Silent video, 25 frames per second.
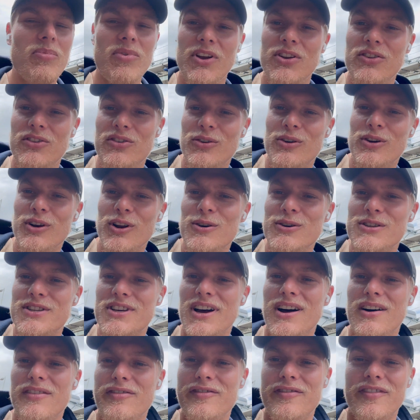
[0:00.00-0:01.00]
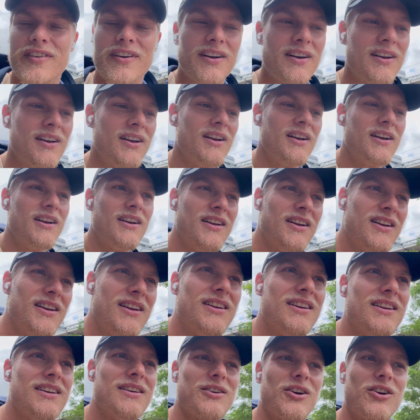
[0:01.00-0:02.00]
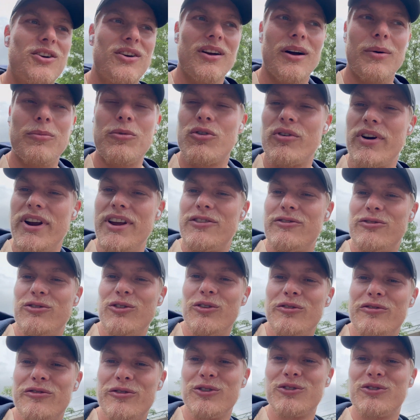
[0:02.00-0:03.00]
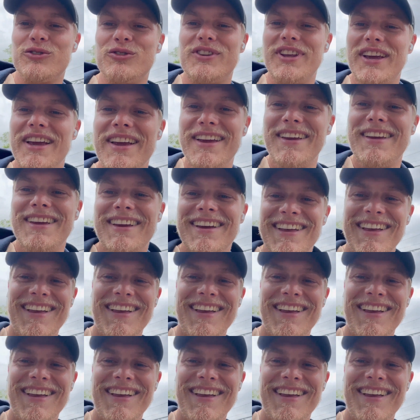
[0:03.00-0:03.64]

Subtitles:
to close off, I'm grateful for today,